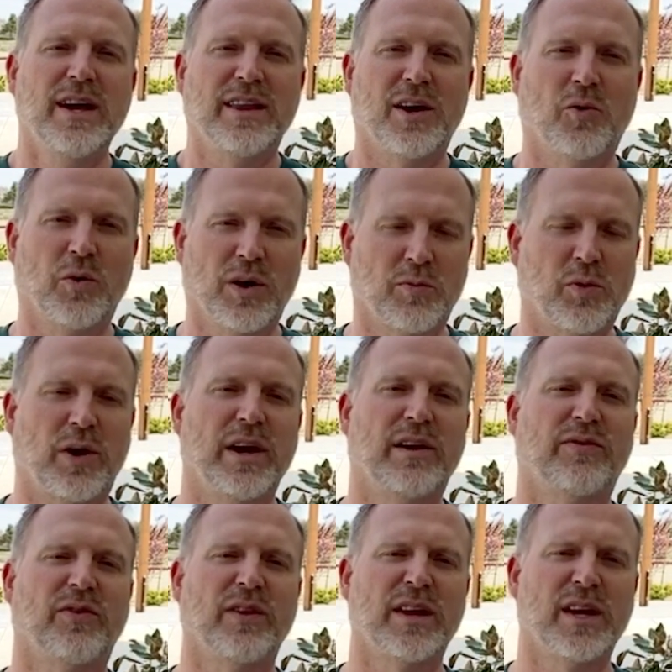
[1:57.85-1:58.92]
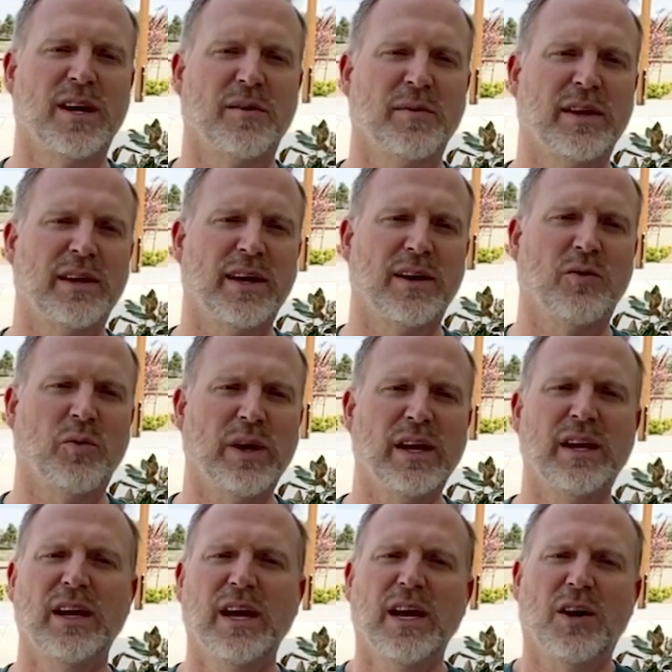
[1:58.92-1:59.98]
that we're praying for them and that
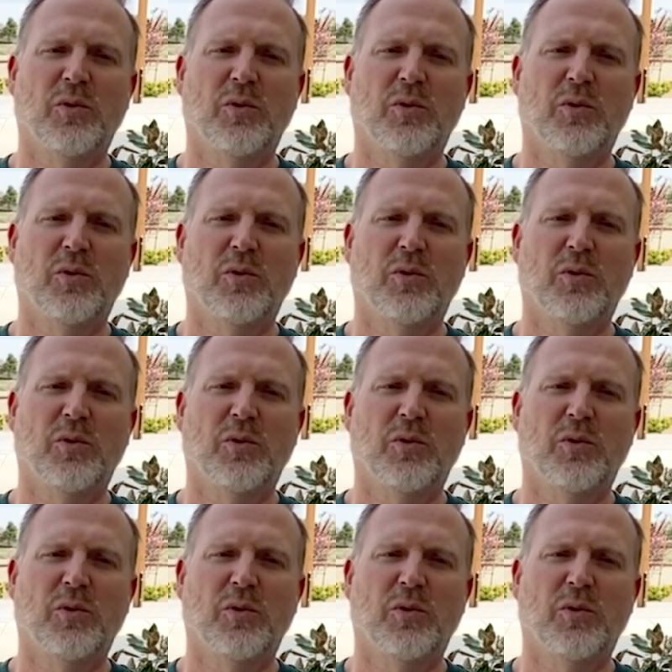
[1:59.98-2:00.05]
we